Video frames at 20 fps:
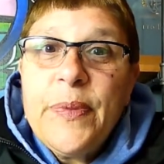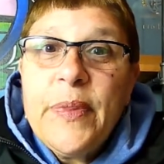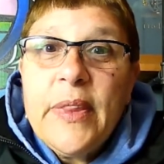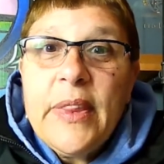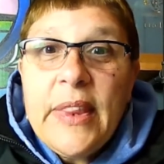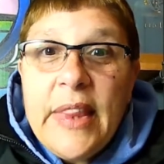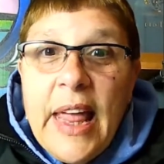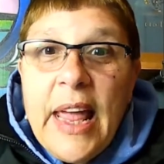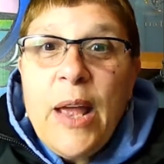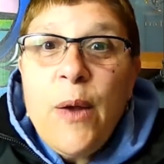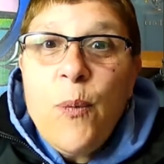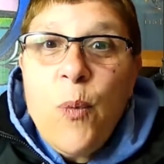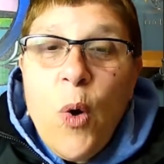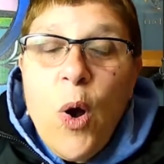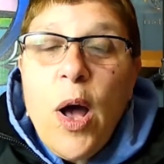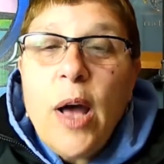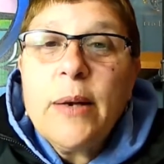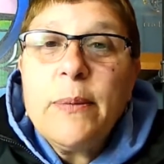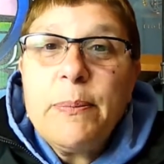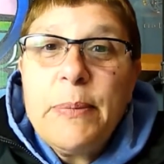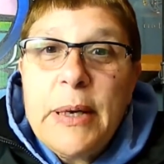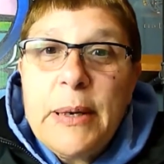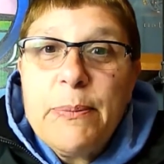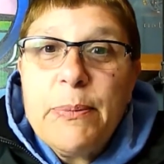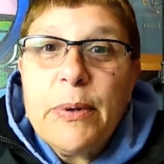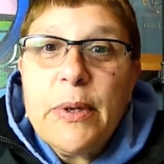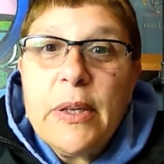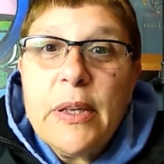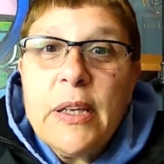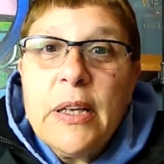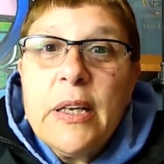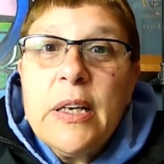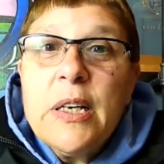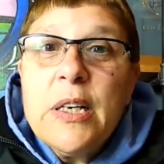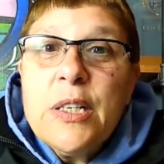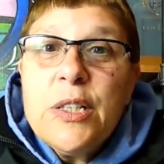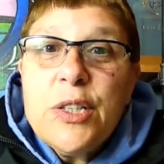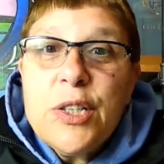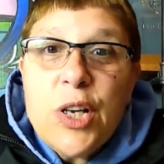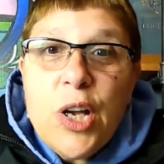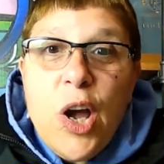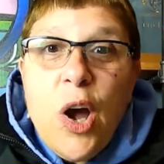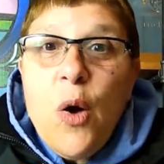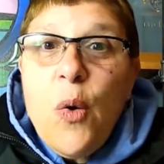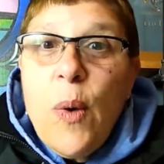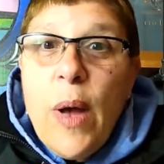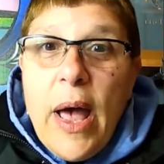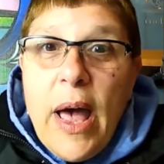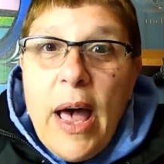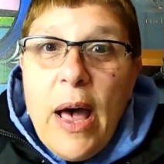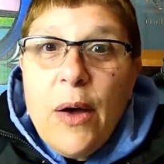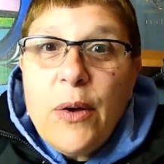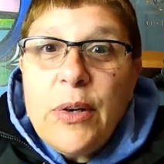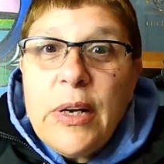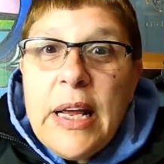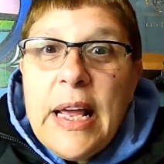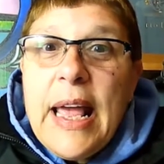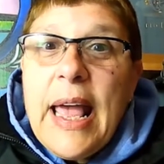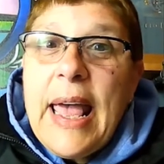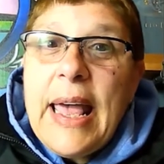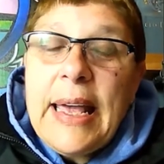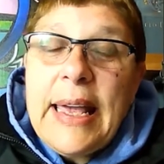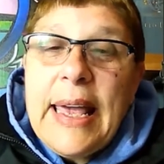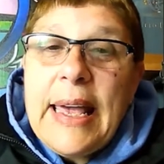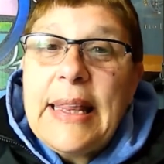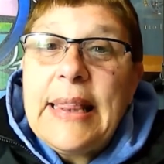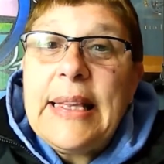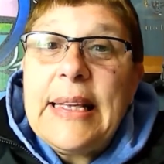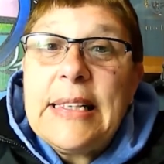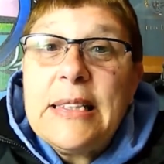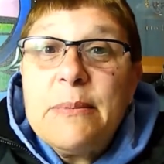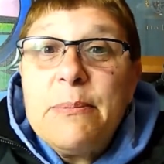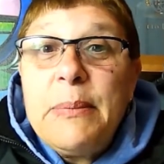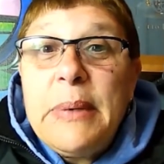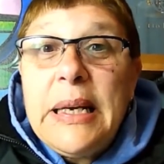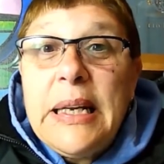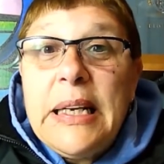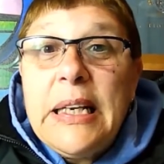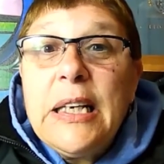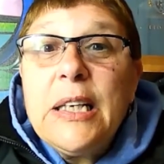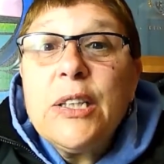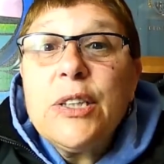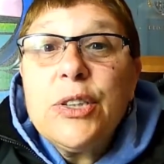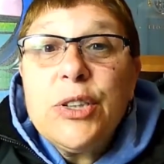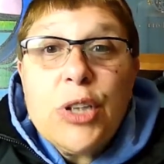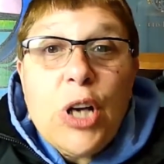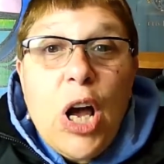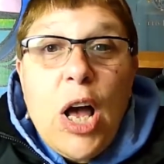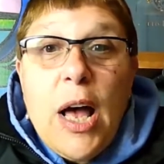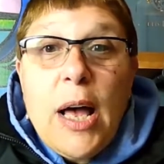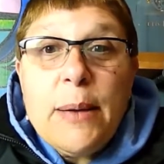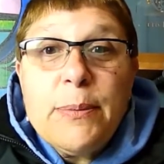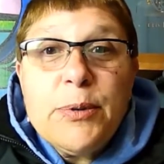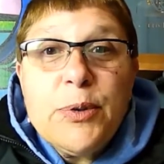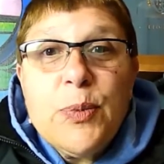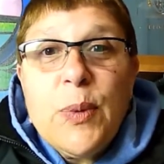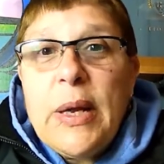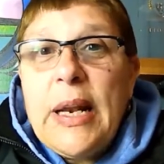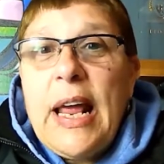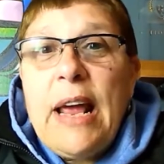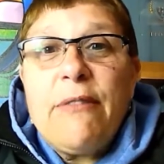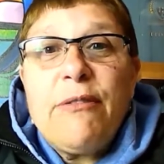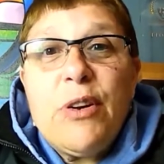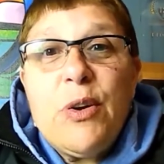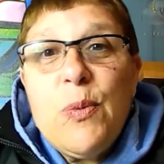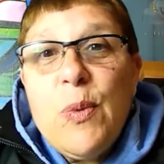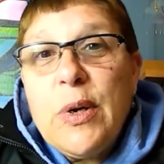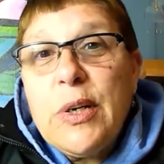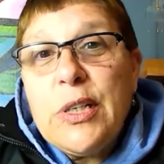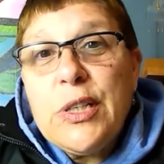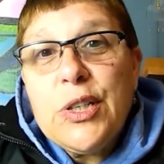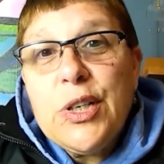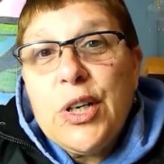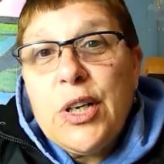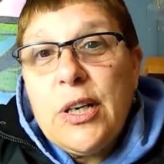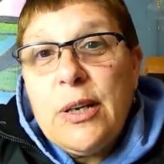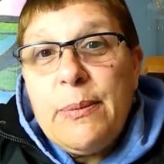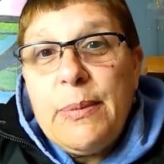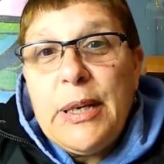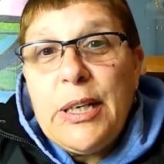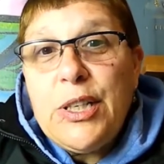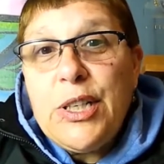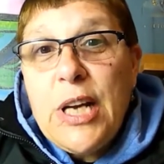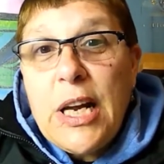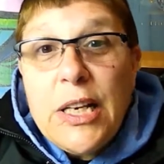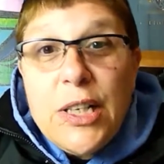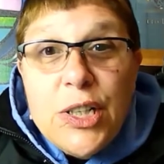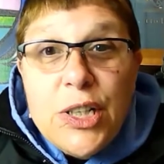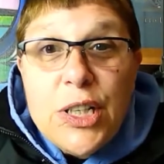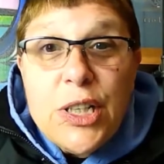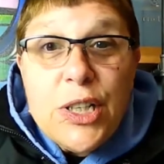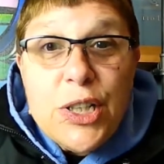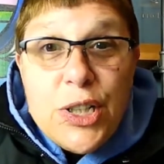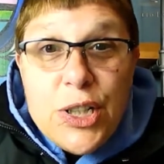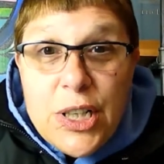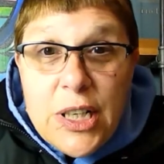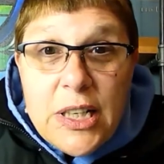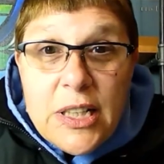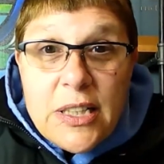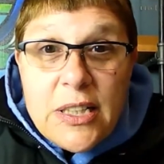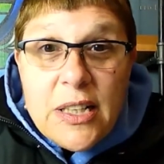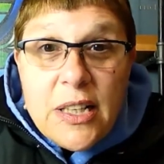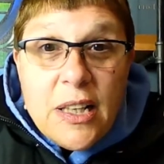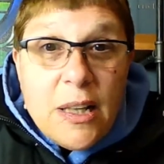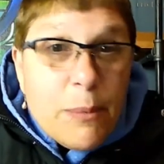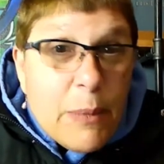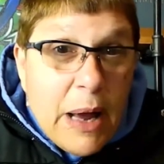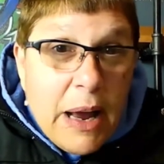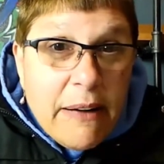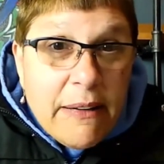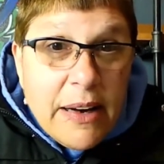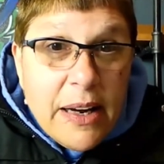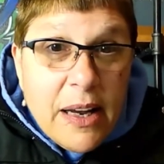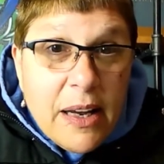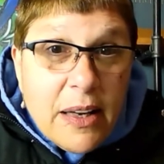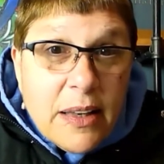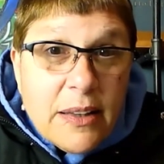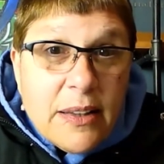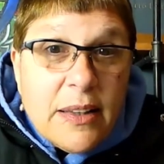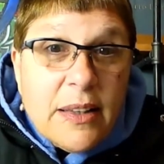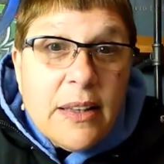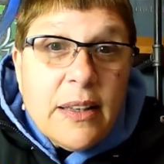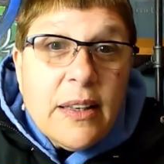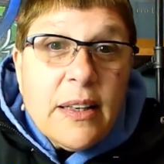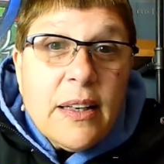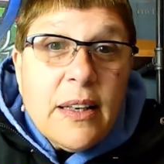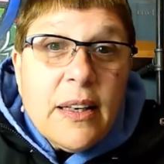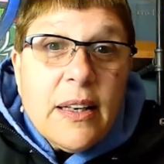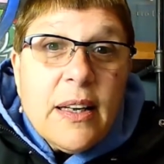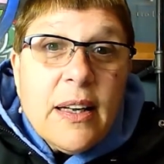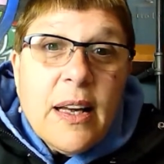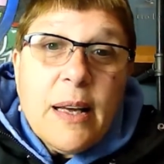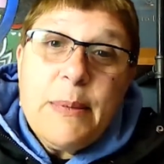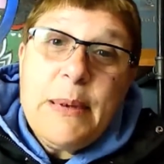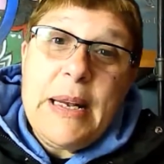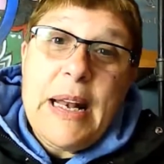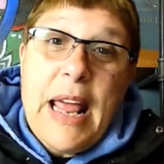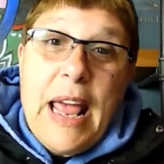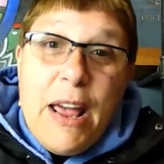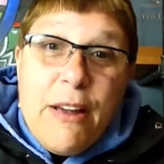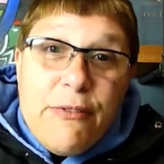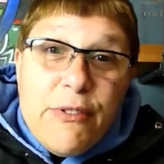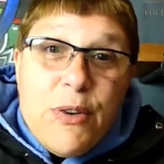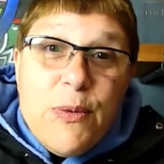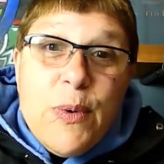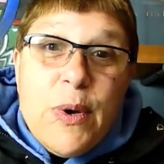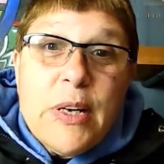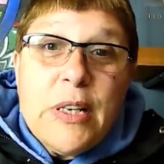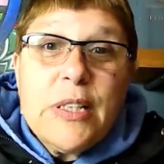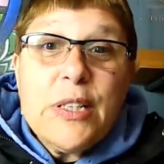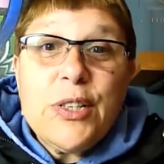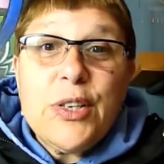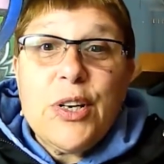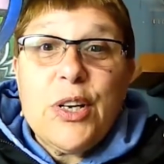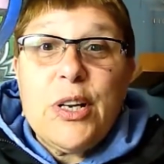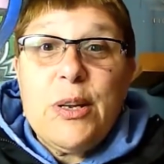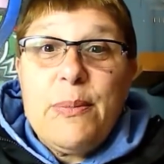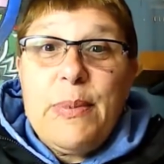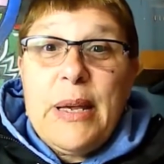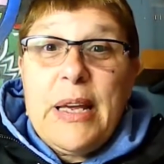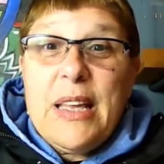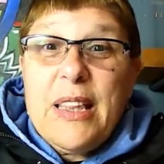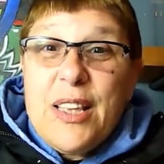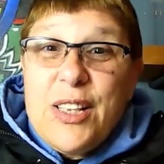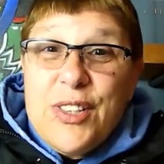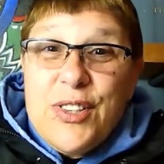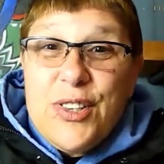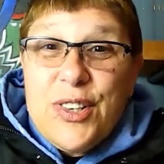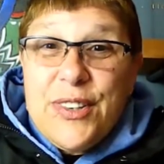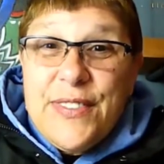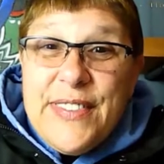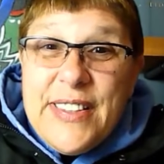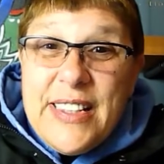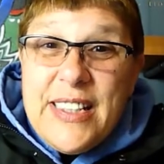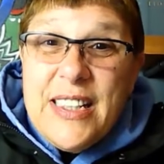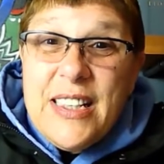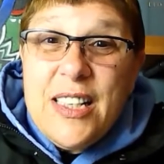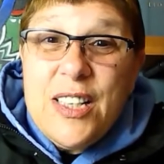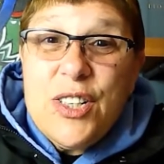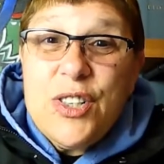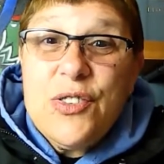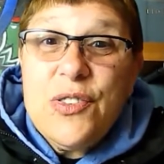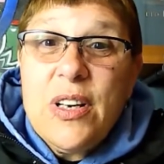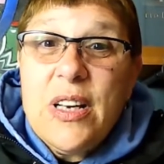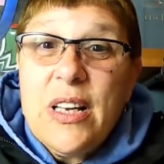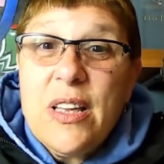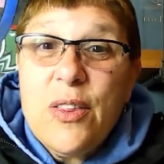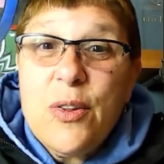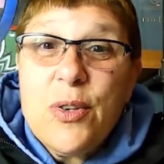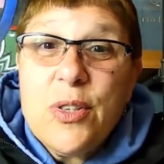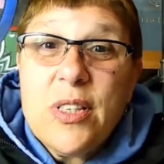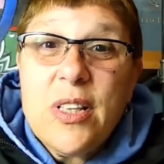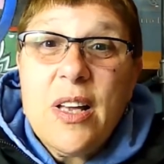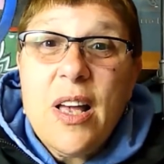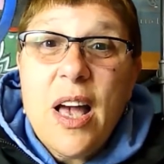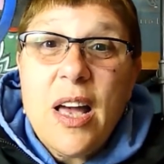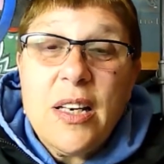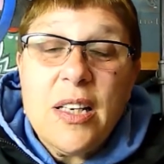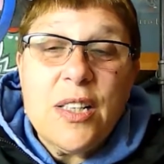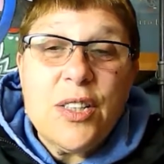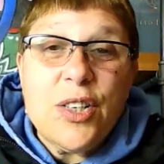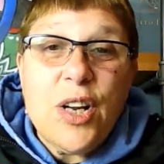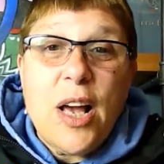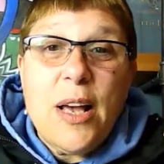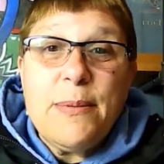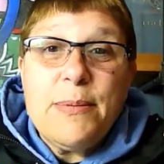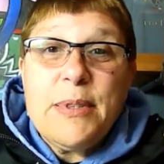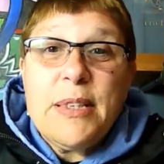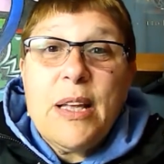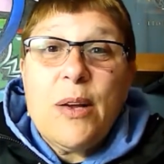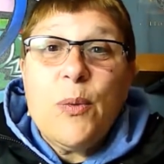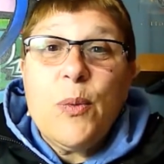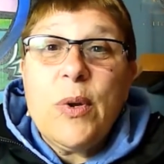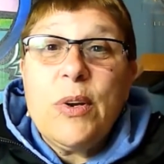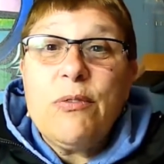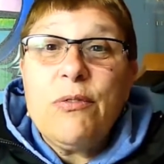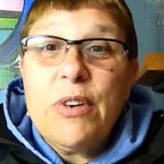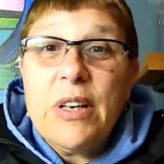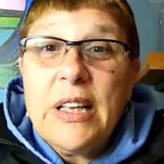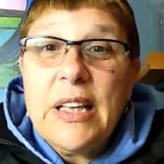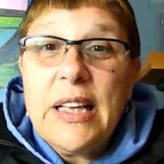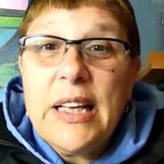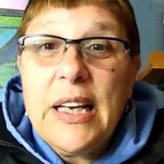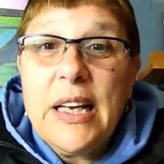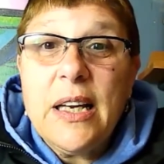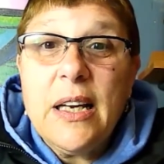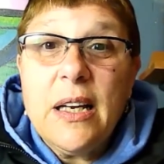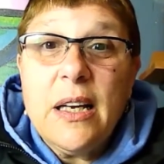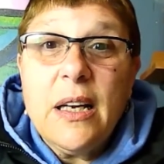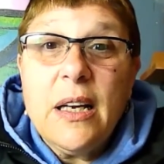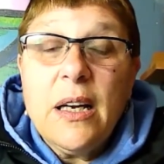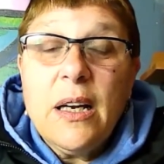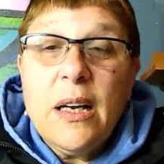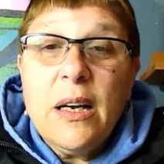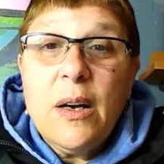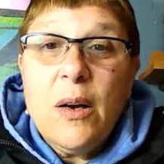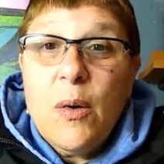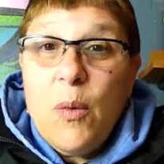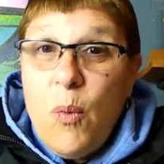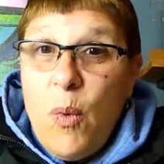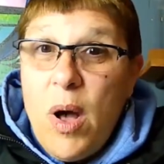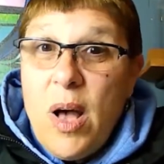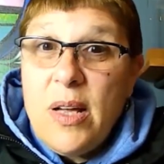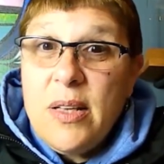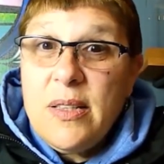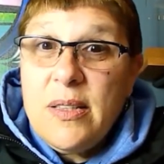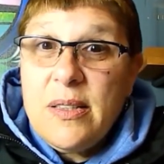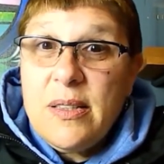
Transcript: They want people to go out and get these menial jobs. What, everyone is going to be changing sheets at the Marriott? I mean, everyone is going to be in the service industry? Are those the kind of jobs that we really want?